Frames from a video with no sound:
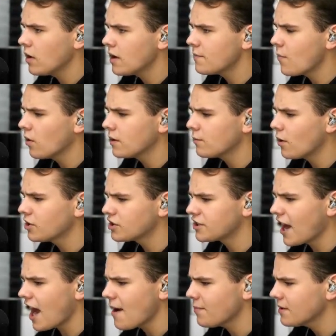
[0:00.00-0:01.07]
Holy moly, what
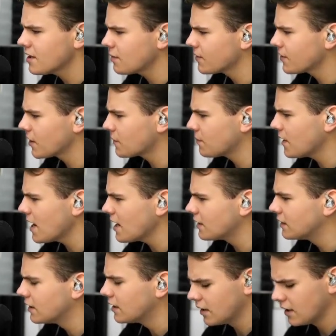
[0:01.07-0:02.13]
just happened here with our
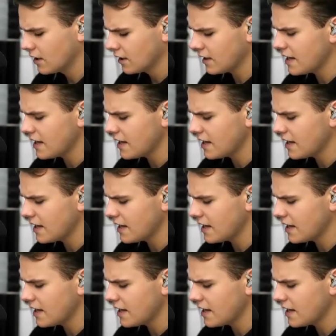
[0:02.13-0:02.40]
plane?